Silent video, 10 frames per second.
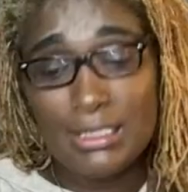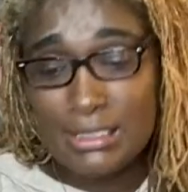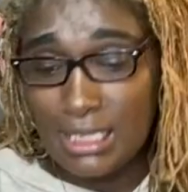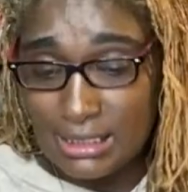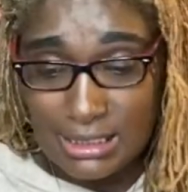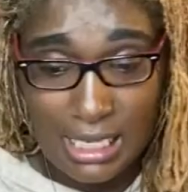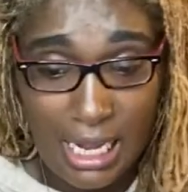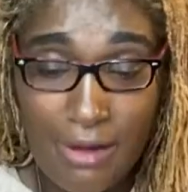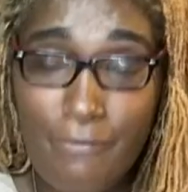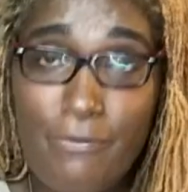stays
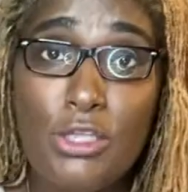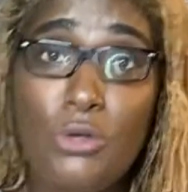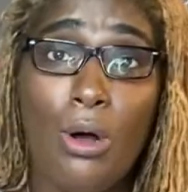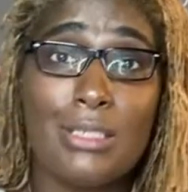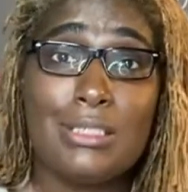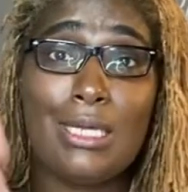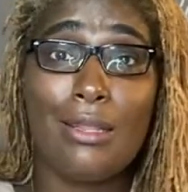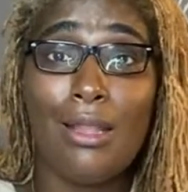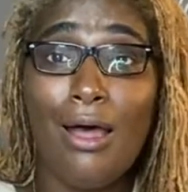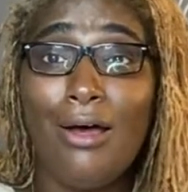safe. You all stay
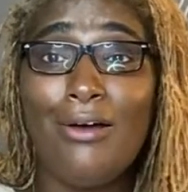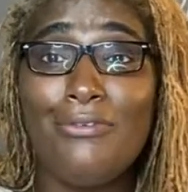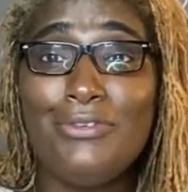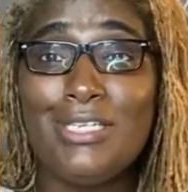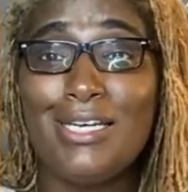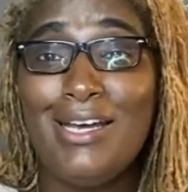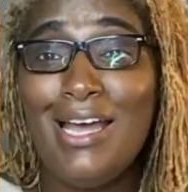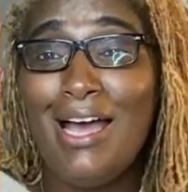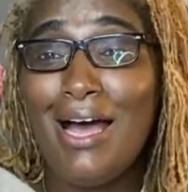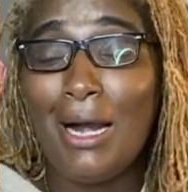loved.
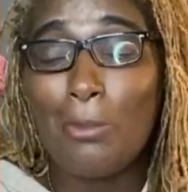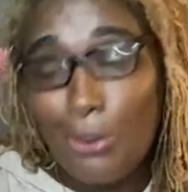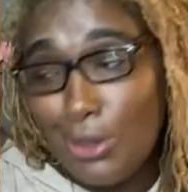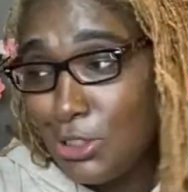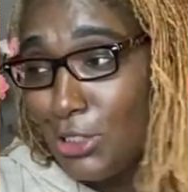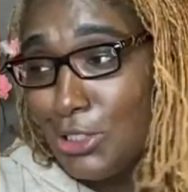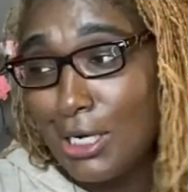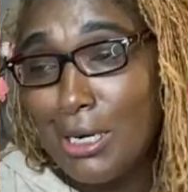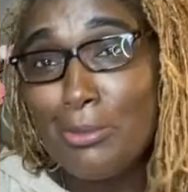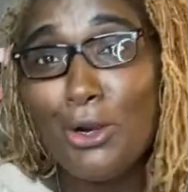I appreciate y'all
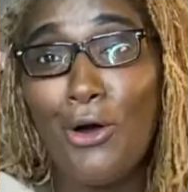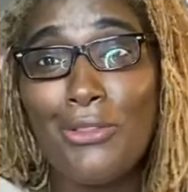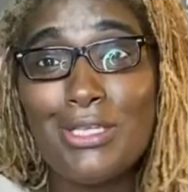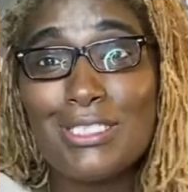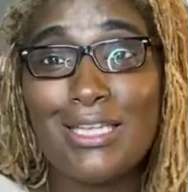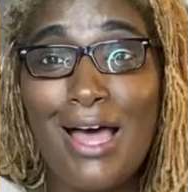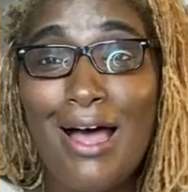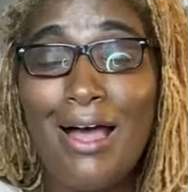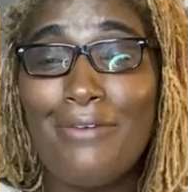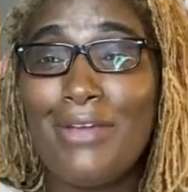coming on this
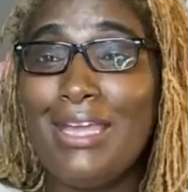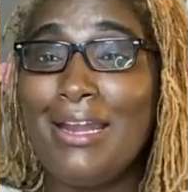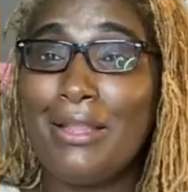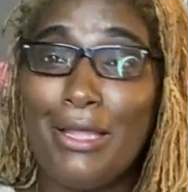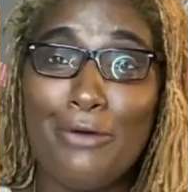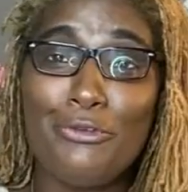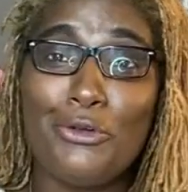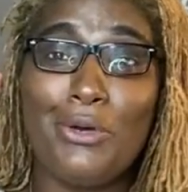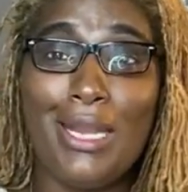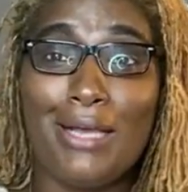live, and I love
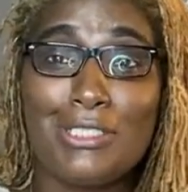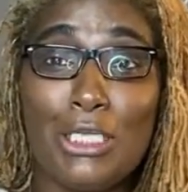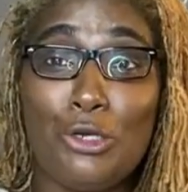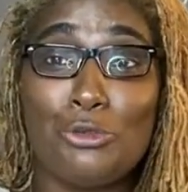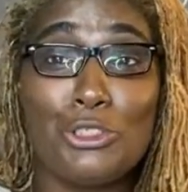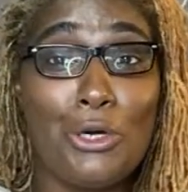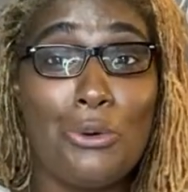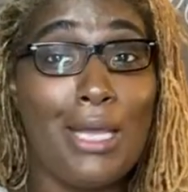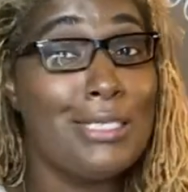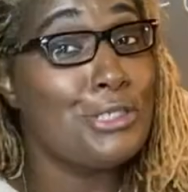you, and I'll see you. So
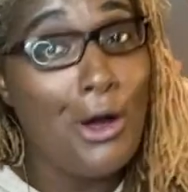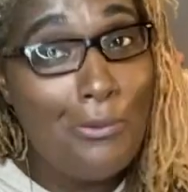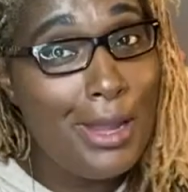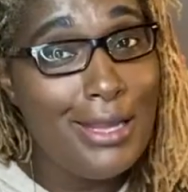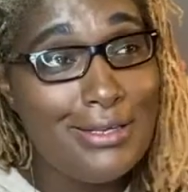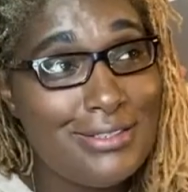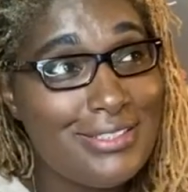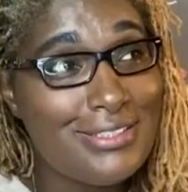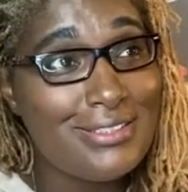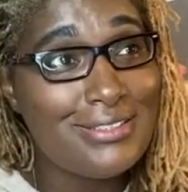as
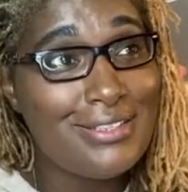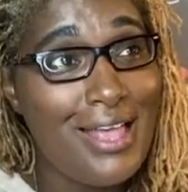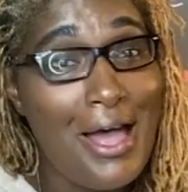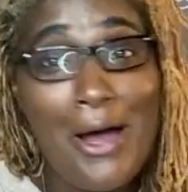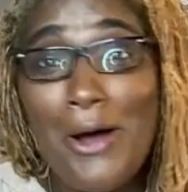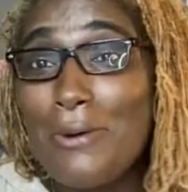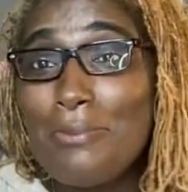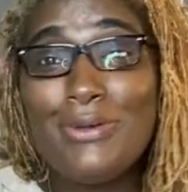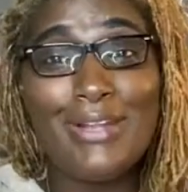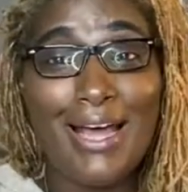always, I hope
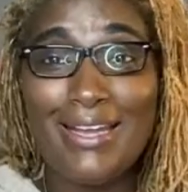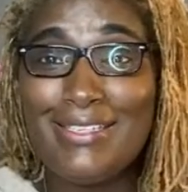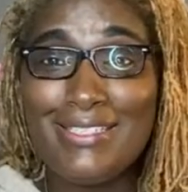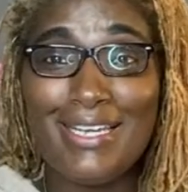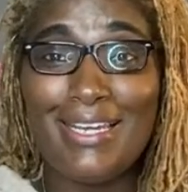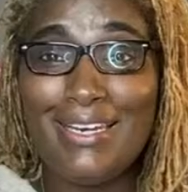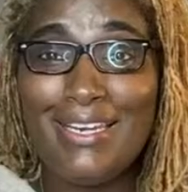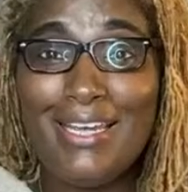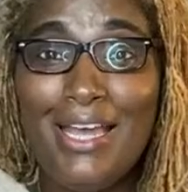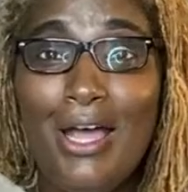you liked
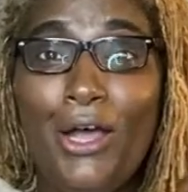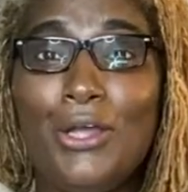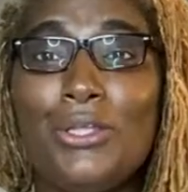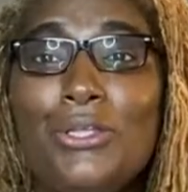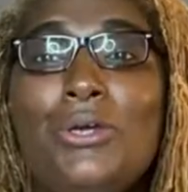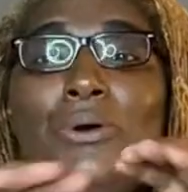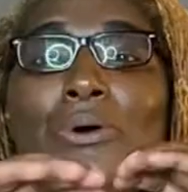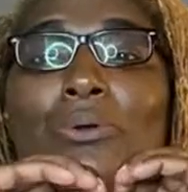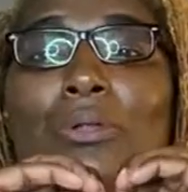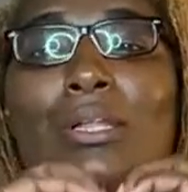it. You
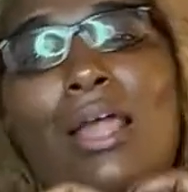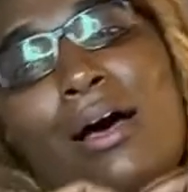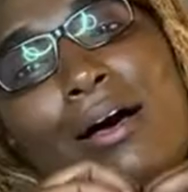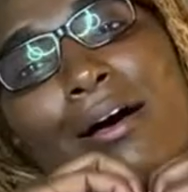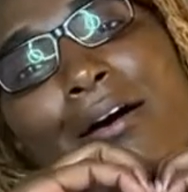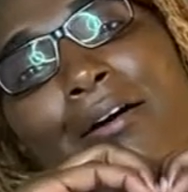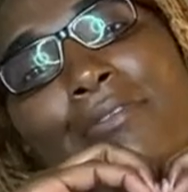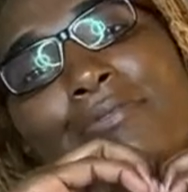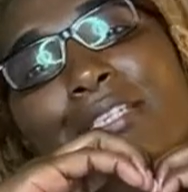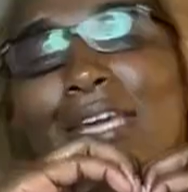
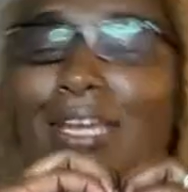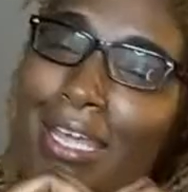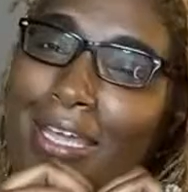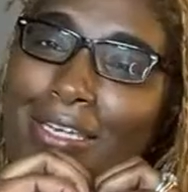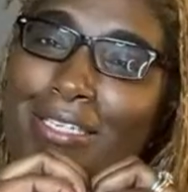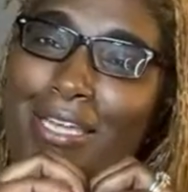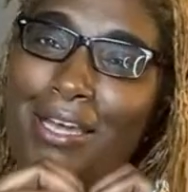loved it.